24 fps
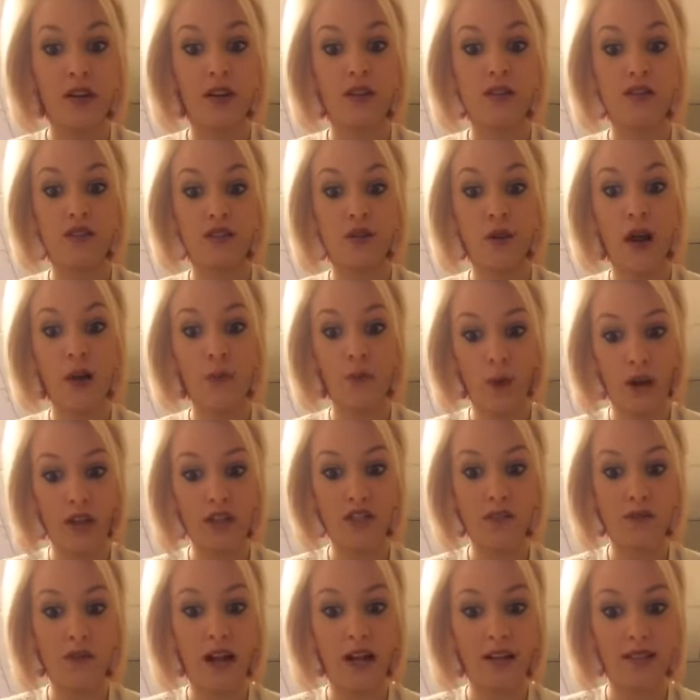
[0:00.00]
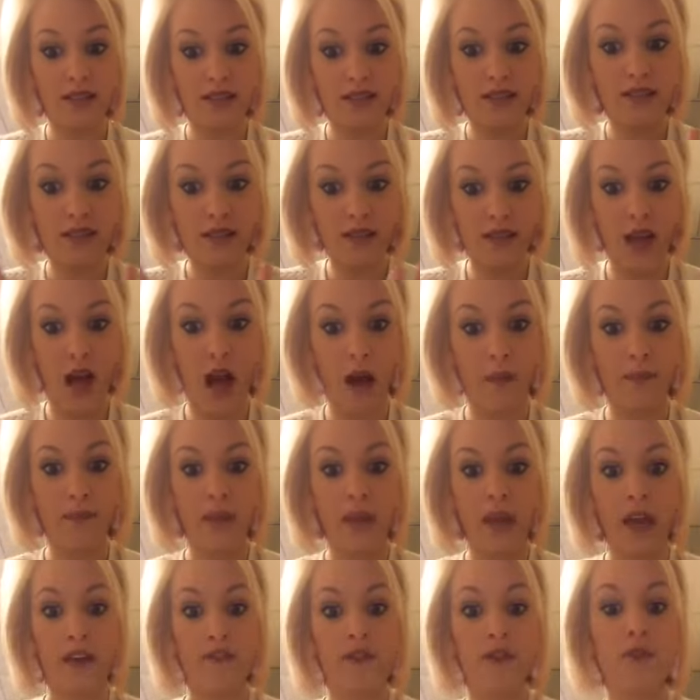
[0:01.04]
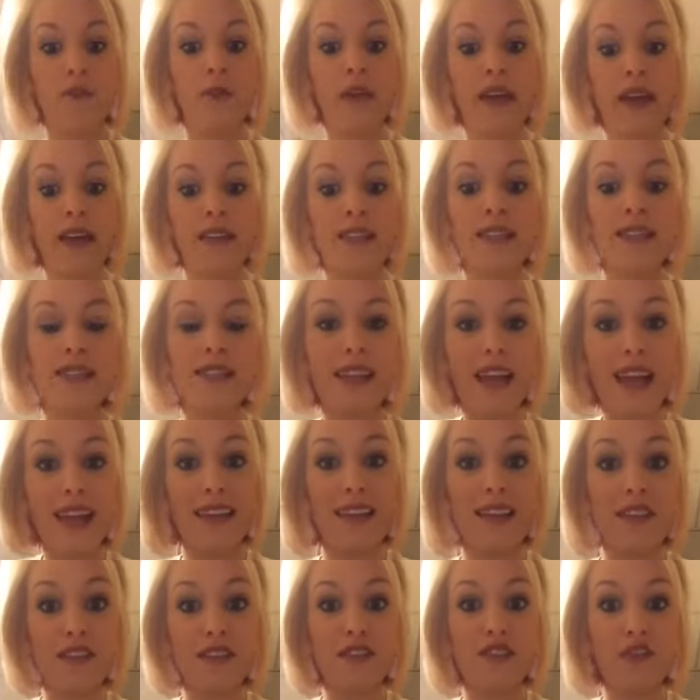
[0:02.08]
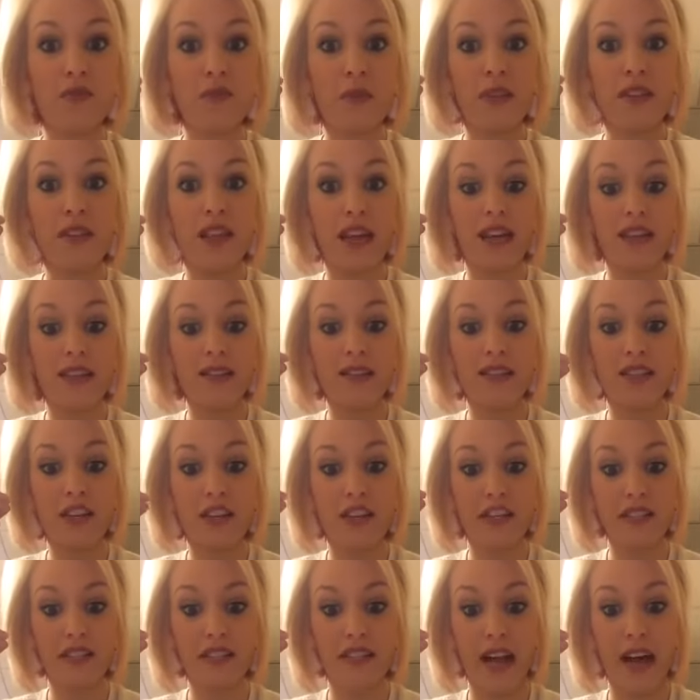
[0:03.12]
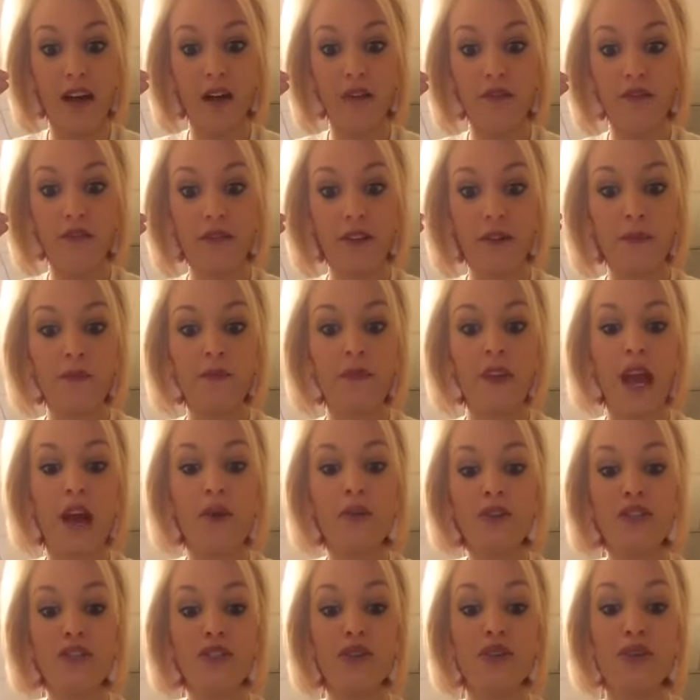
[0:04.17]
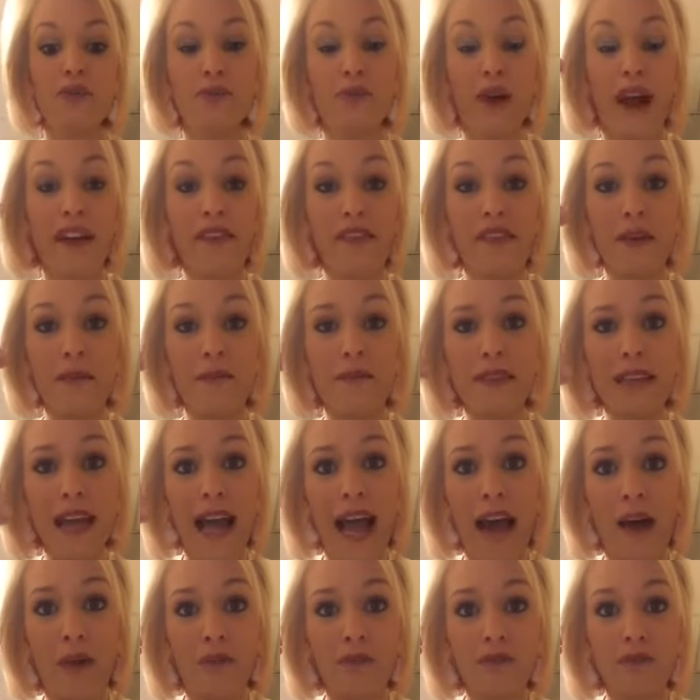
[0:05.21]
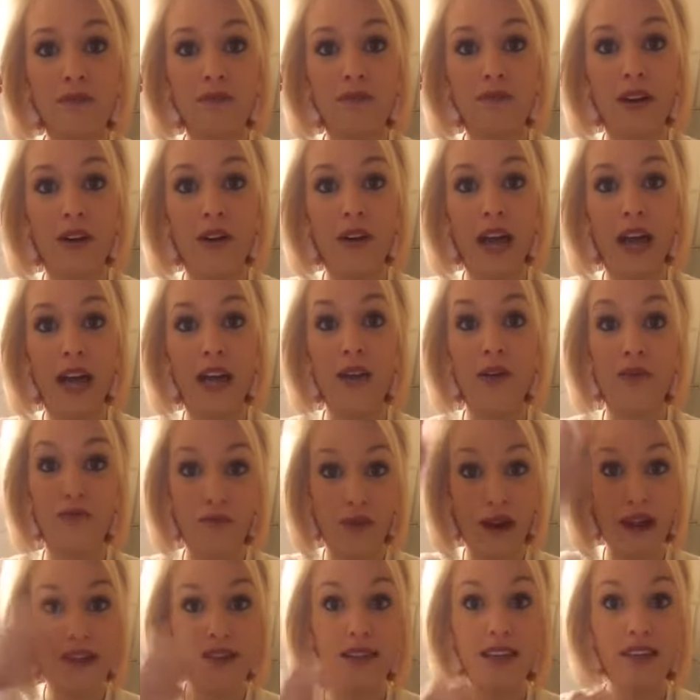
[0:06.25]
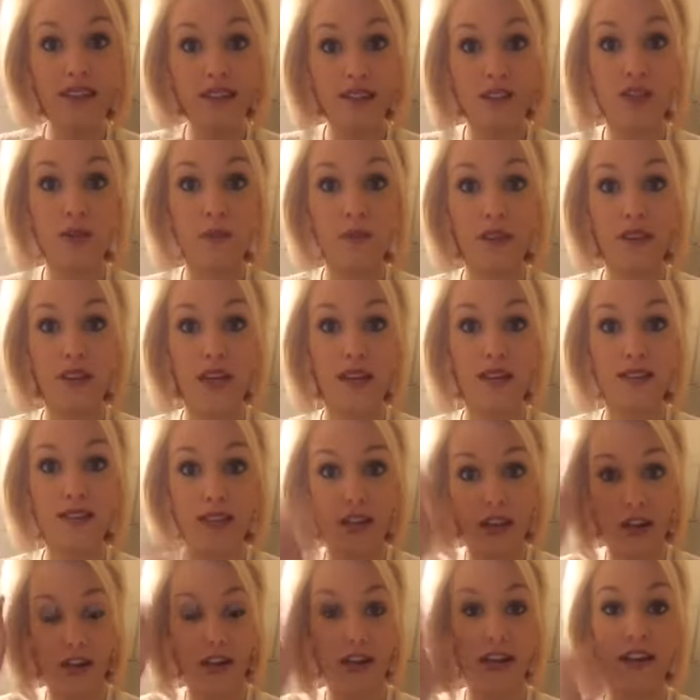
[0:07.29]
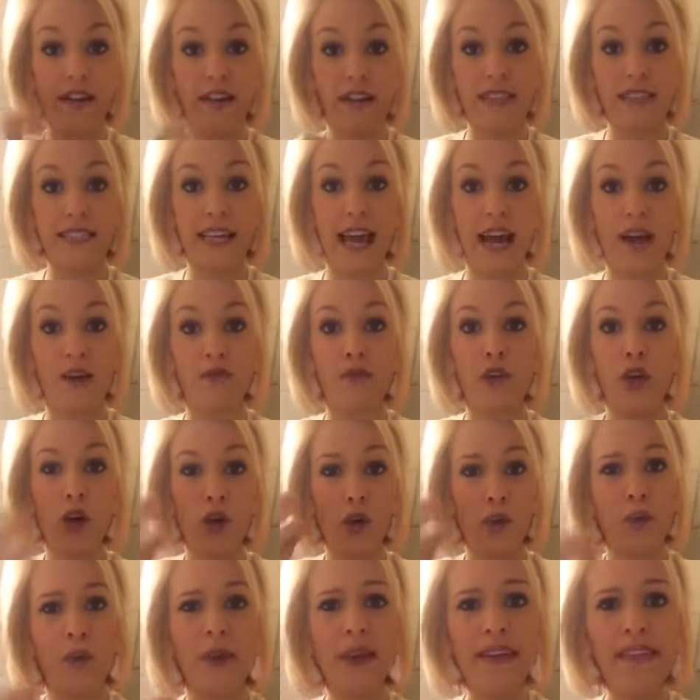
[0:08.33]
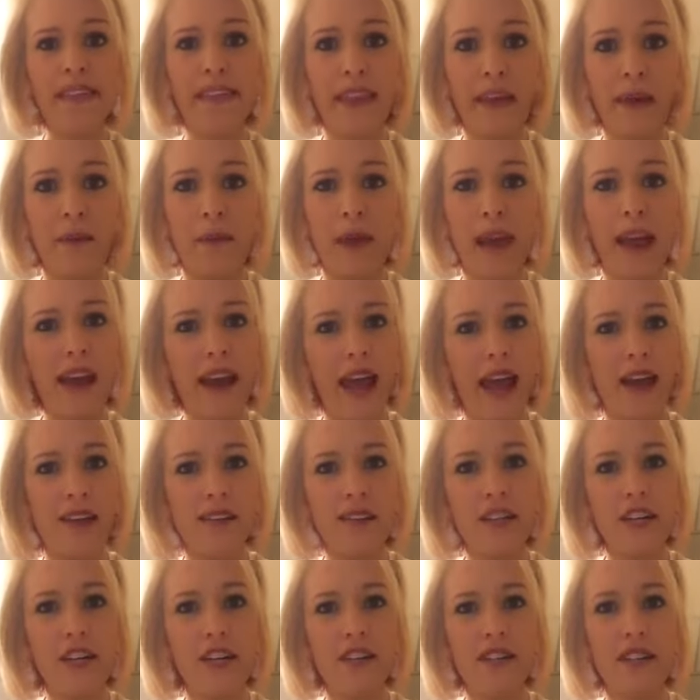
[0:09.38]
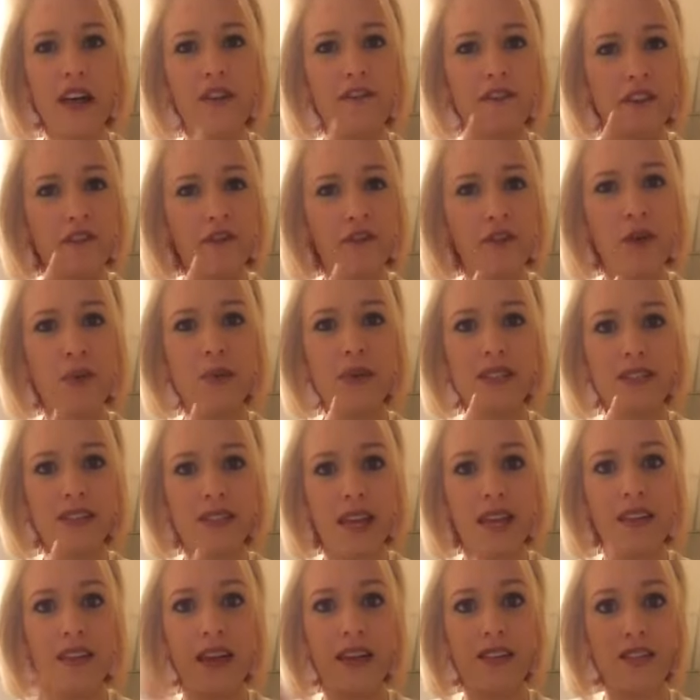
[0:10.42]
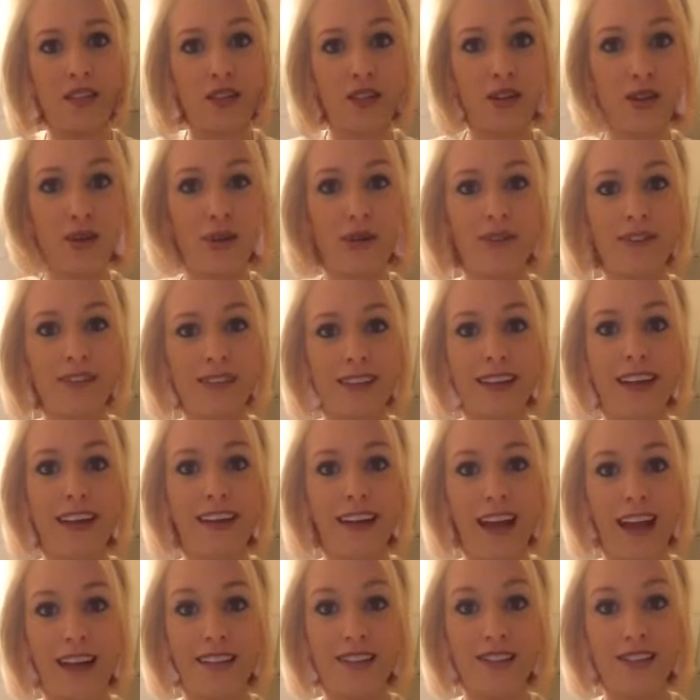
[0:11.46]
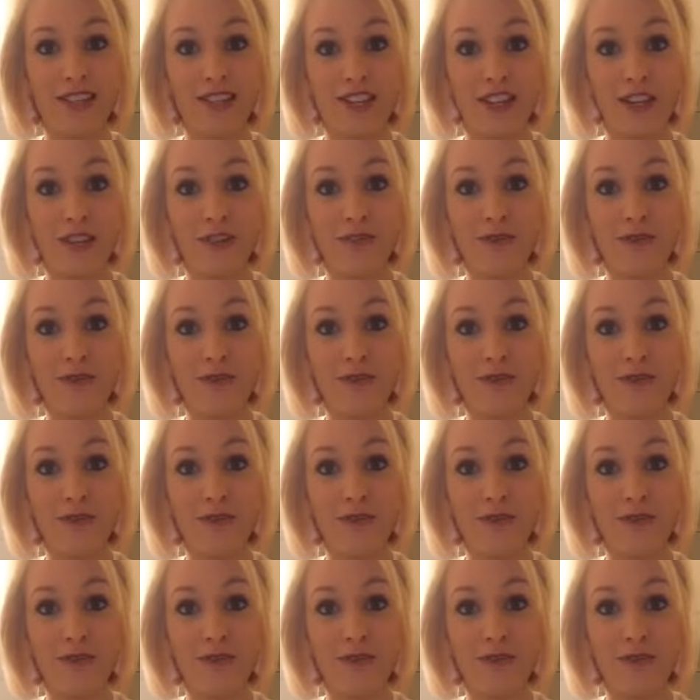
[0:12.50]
So I want you guys to stop. If you begin to say these stupid things to yourself, I want you to write them down, okay? Write these stupid things that you're hearing down, read them, and ask yourself if you would say that to the girl sitting next to you.